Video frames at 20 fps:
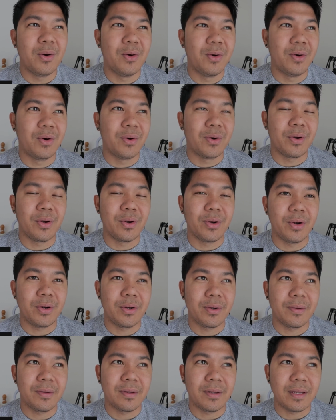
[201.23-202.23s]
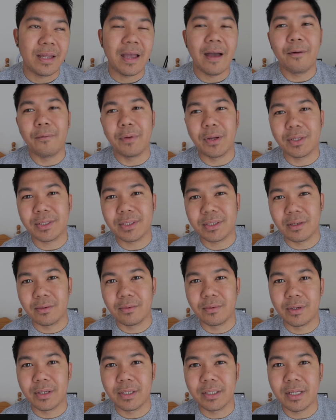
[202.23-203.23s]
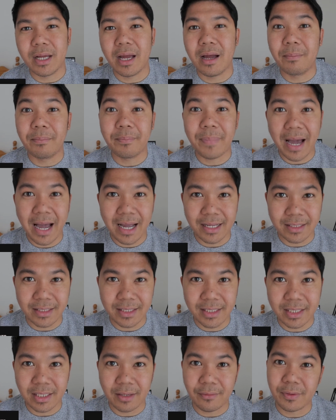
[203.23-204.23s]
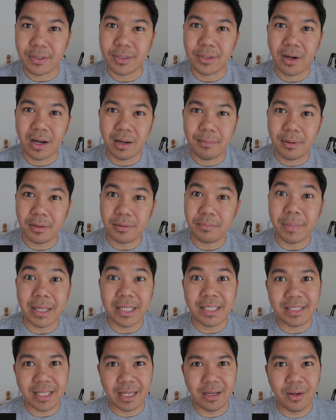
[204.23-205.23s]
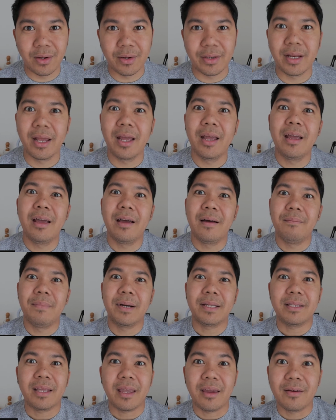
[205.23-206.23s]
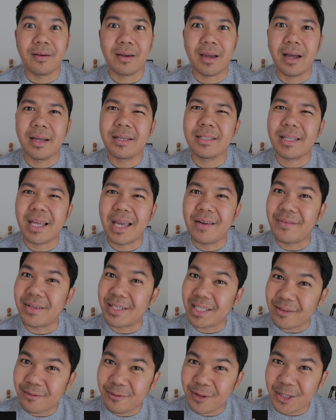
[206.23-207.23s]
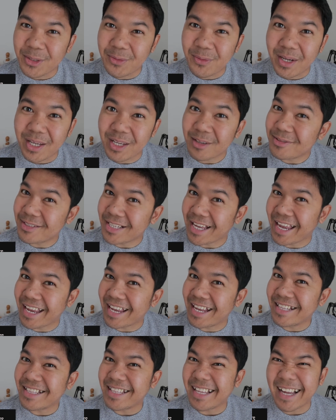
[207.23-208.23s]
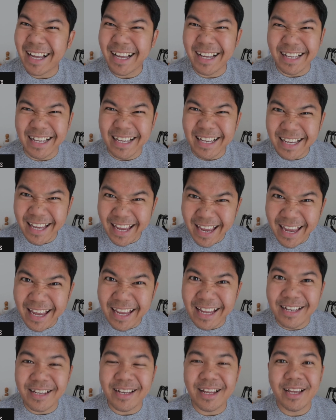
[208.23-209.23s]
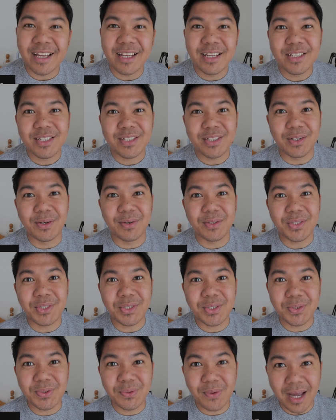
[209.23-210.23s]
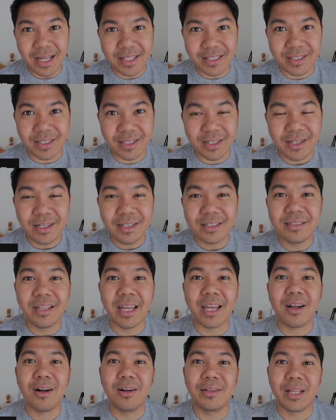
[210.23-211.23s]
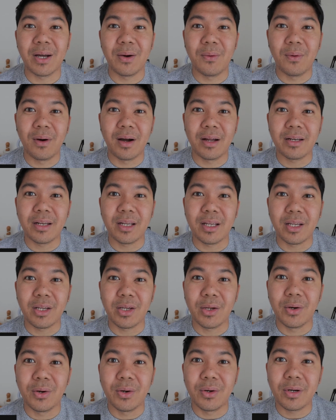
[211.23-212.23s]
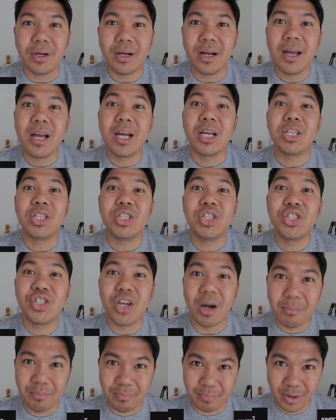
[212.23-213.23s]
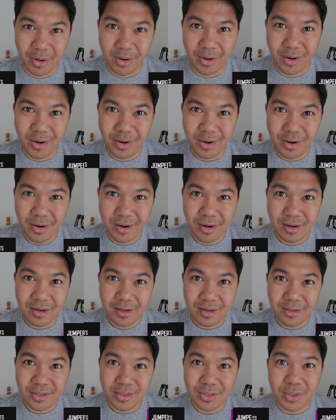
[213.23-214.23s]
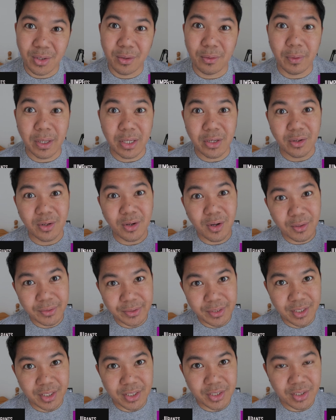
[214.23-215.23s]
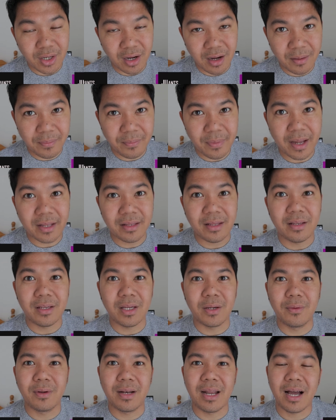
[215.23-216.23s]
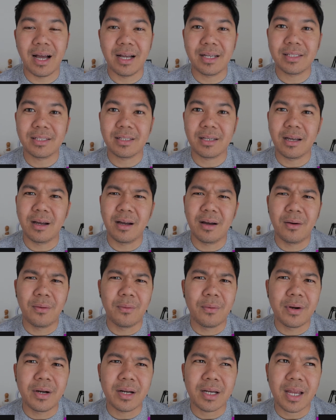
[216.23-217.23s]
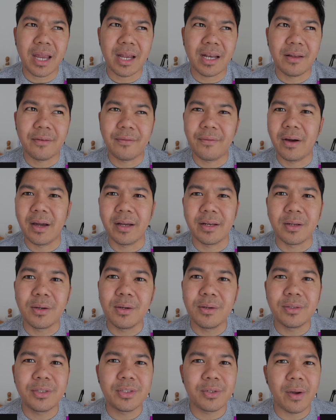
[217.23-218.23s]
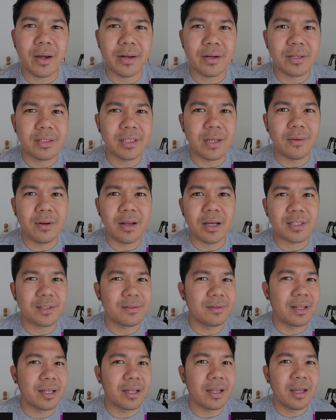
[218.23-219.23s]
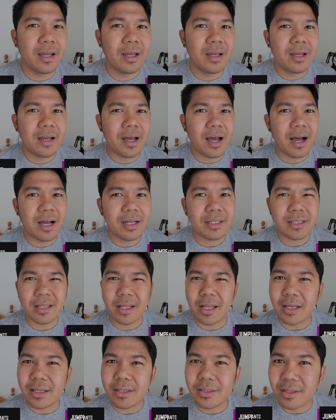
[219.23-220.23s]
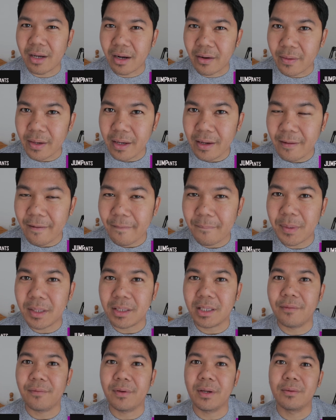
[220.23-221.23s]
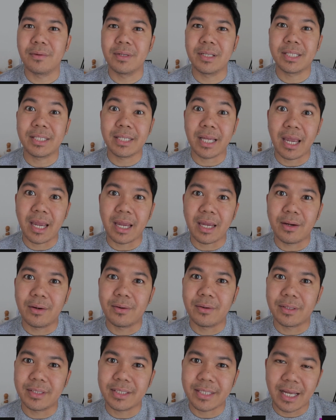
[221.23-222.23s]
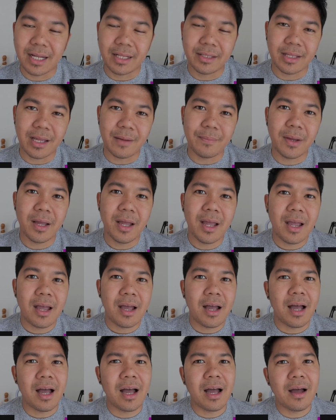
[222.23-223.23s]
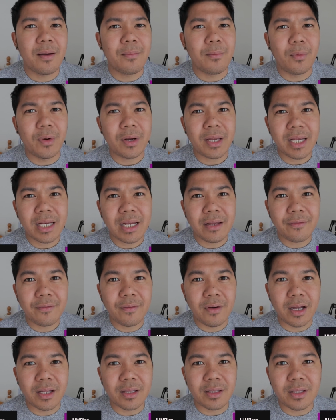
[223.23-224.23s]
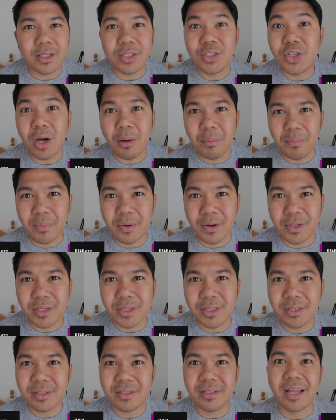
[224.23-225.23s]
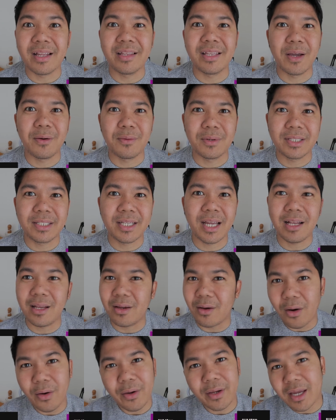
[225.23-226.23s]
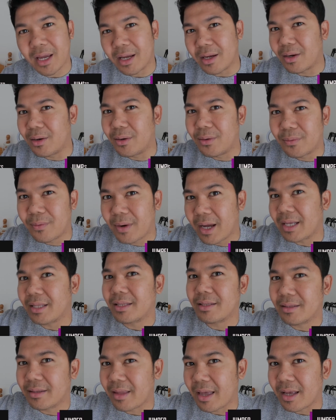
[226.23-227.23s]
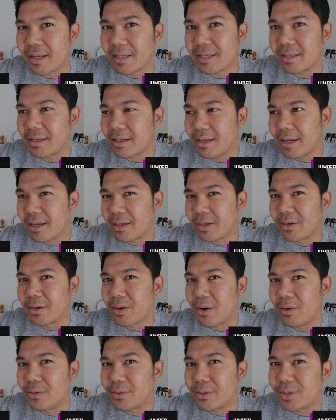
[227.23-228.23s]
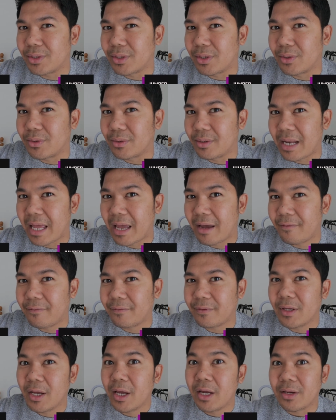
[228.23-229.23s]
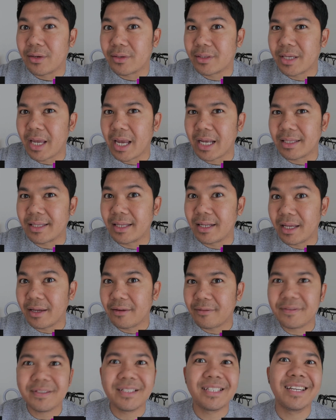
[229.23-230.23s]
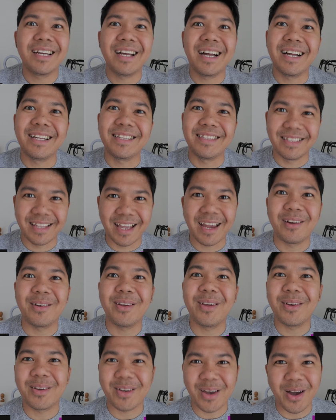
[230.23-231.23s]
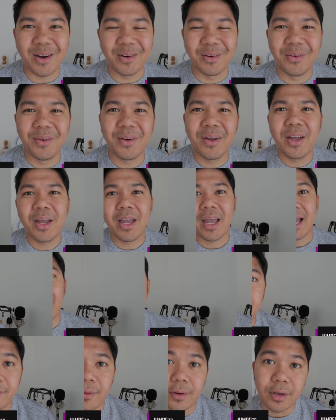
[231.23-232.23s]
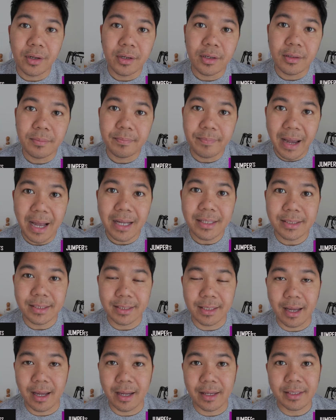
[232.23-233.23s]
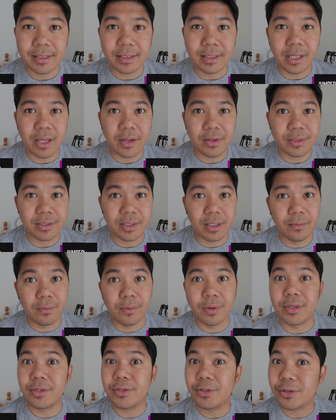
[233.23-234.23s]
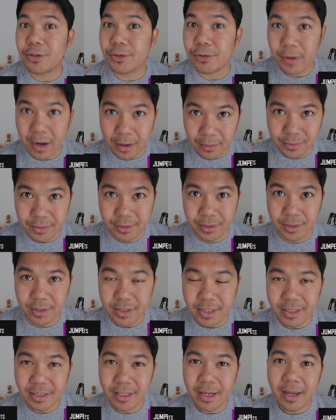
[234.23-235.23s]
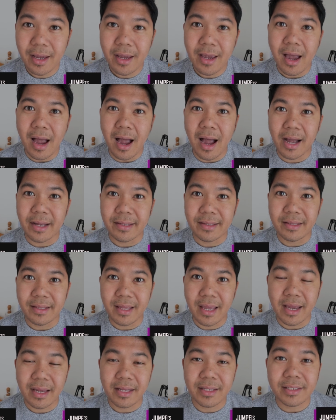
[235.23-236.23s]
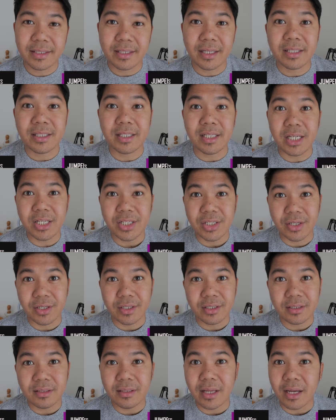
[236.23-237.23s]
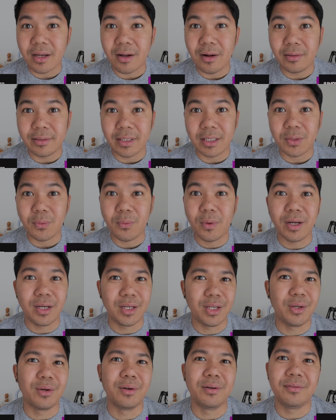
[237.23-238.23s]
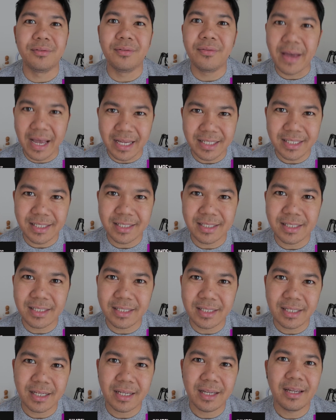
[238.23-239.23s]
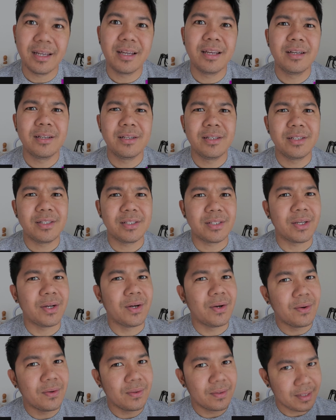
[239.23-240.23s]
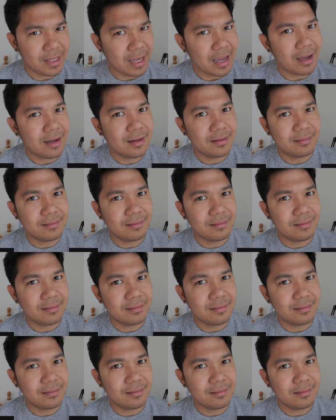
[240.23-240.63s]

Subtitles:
Or, yeah, we use the word pants if we talk about pantalon. But here, guys, they have a different way of saying it again. So, sweater, they call that one your jumper. So, when you go to the shop and then you will ask, where can I find good sweaters? They will actually ask, like, sorry. But if you will say or tell them, where can I find jumpers? Then they will tell you, oh, you can go right there. You go to your left, you take the lift, and there you go. And for pants, guys, they use the word trousers. And then, sa t-shirt, they call that one your vest. So, yeah.